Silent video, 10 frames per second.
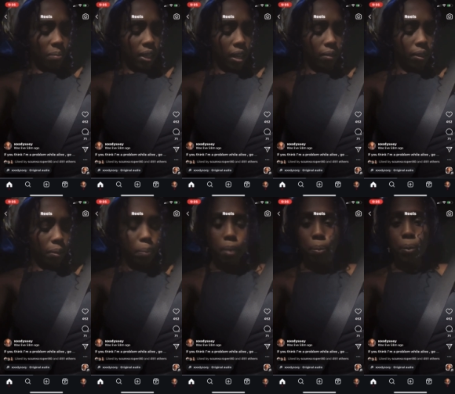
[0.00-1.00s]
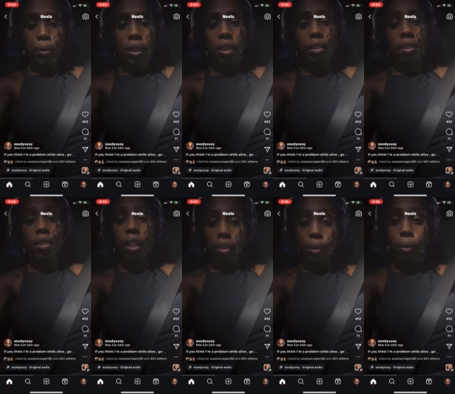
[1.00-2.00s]
Down to the people who clean the
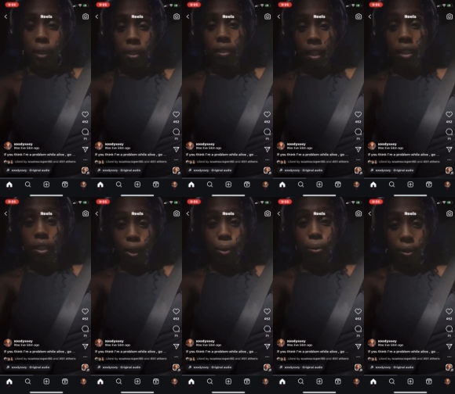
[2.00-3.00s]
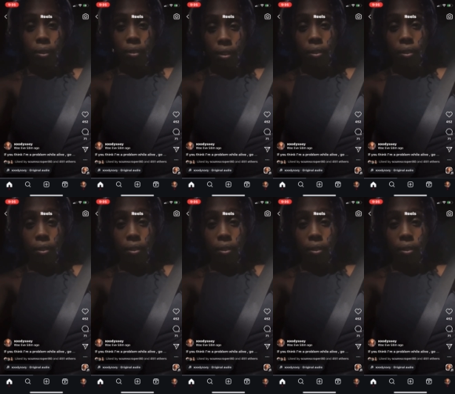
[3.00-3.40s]
sex toys got issues.